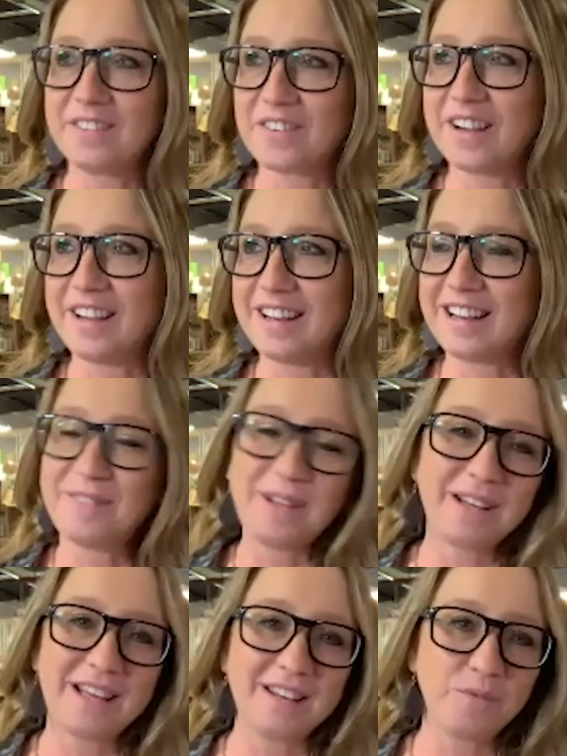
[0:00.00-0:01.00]
I mean,
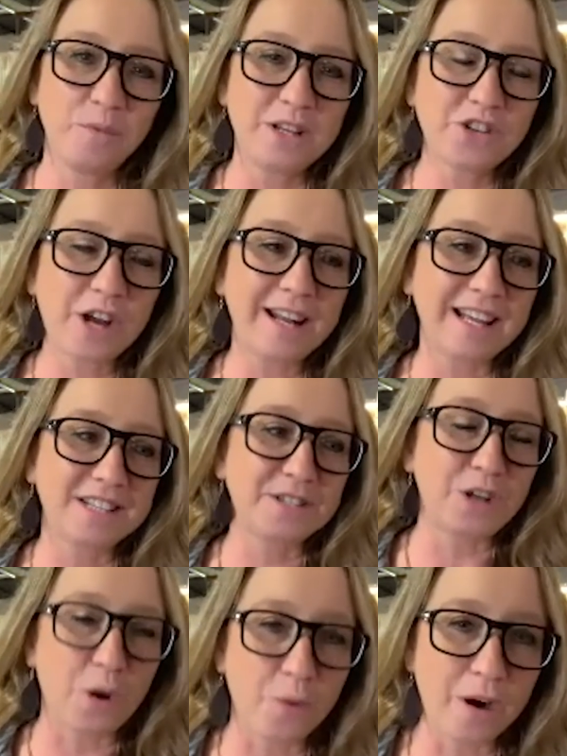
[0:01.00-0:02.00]
and we try to get to
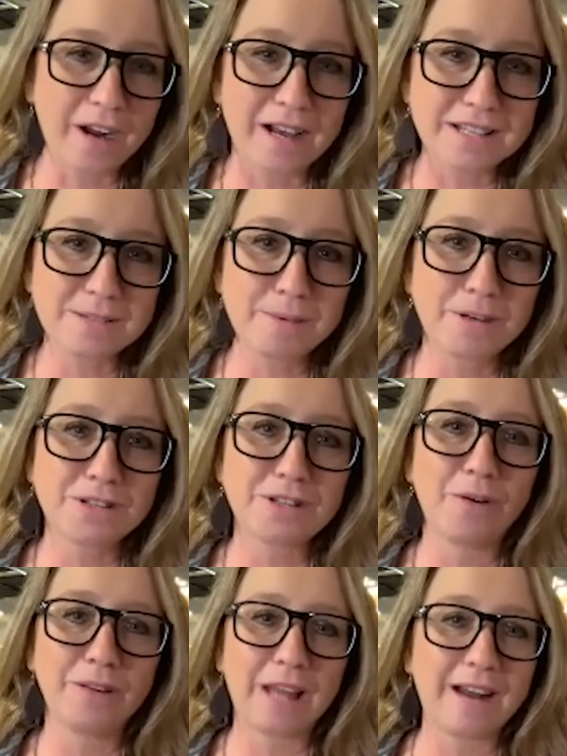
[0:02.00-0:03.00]
know our customers.
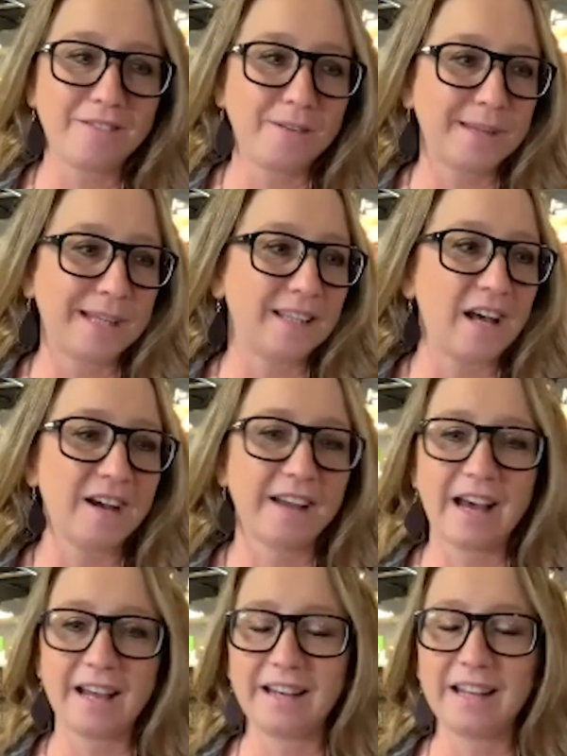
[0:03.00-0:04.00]
So a lot of them that log
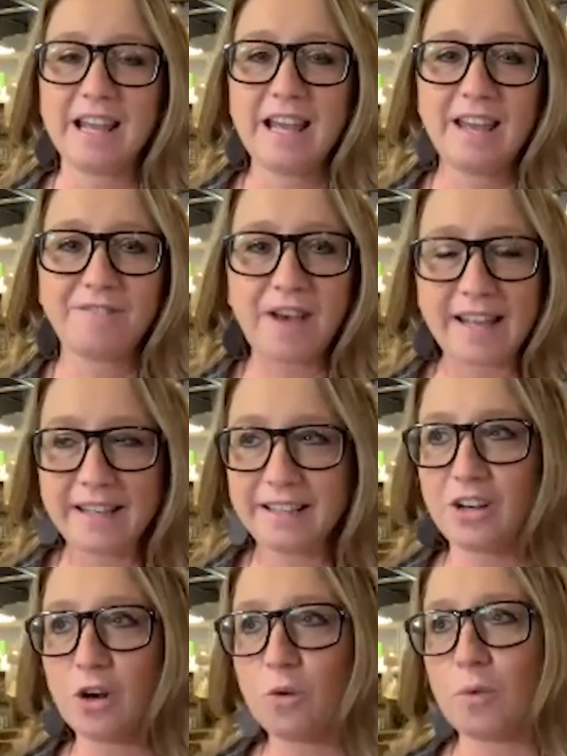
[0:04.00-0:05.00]
on, if I
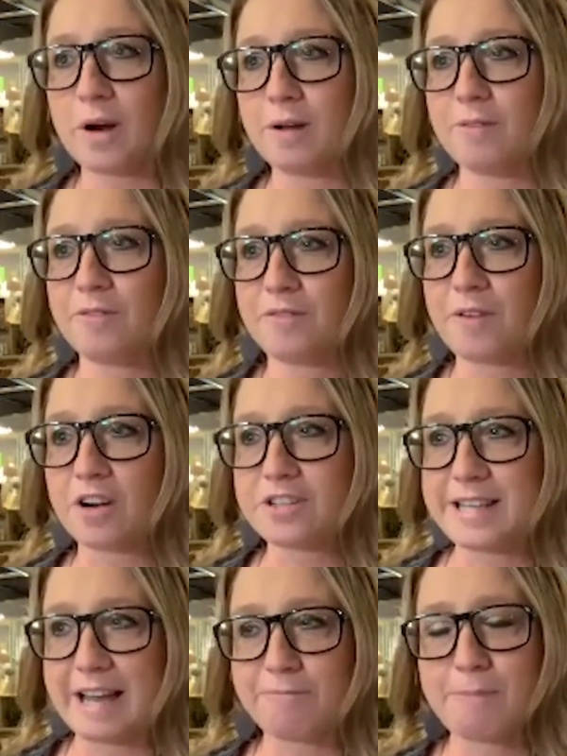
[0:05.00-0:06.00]
didn't know one of our
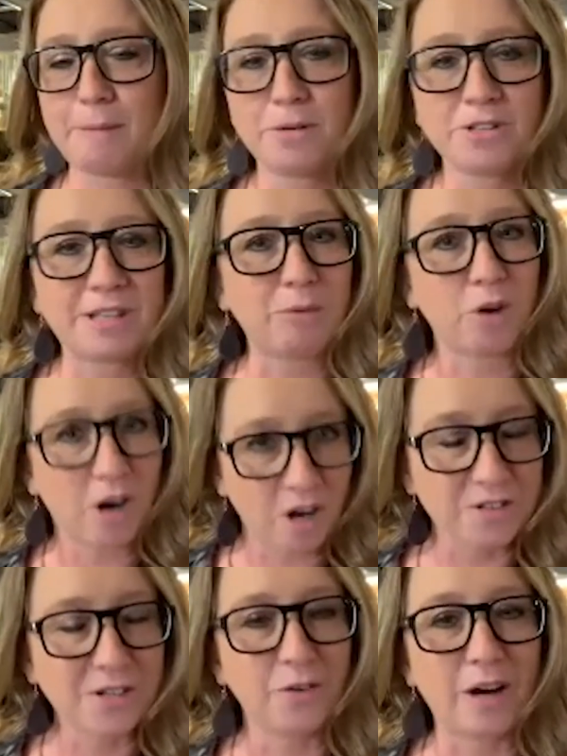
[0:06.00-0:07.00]
staff members that were
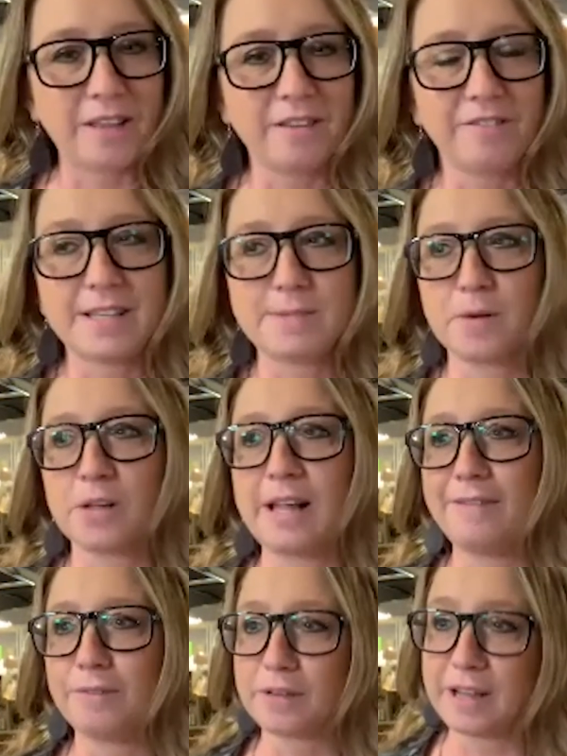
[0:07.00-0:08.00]
also on the Facebook
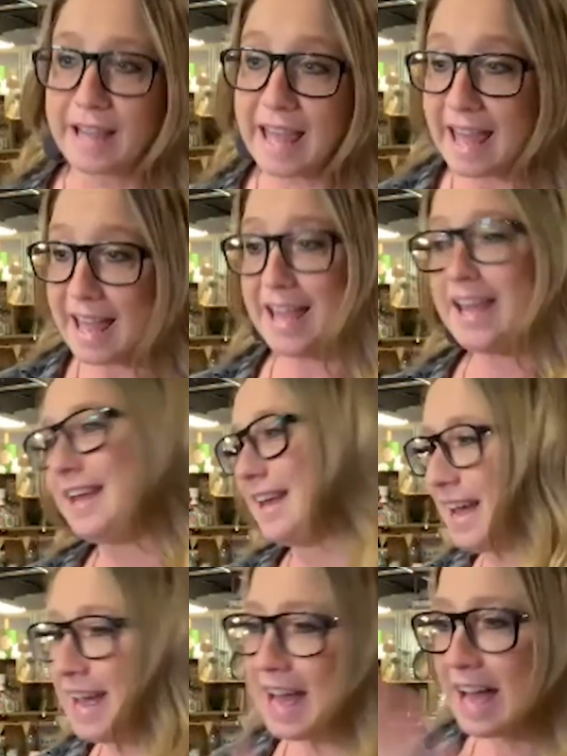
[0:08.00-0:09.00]
Live, we're like, hey,
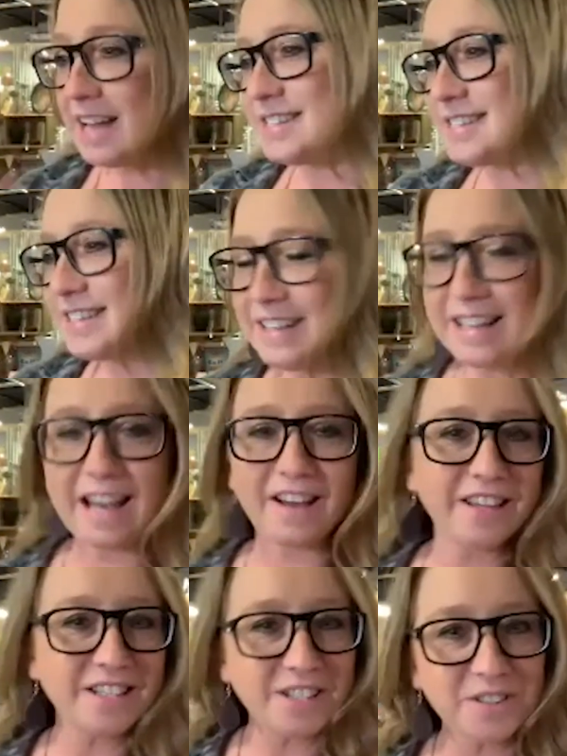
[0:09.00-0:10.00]
hi, Cindy, how
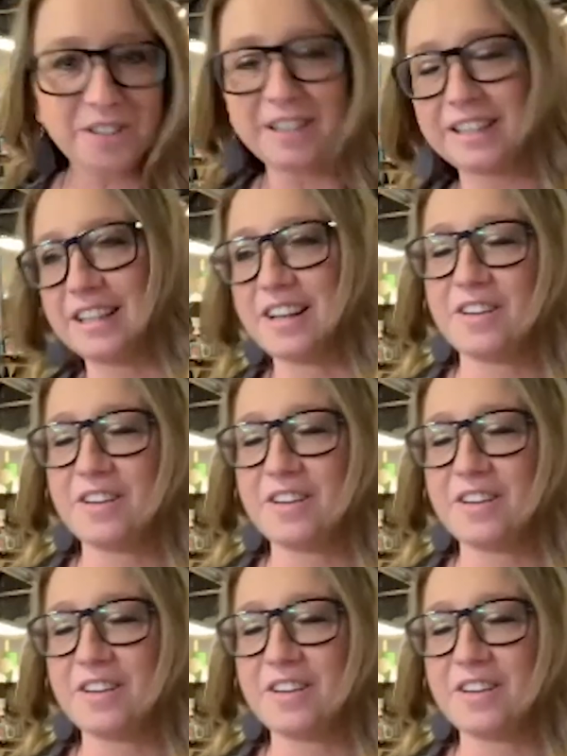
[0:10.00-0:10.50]
you doing? You know,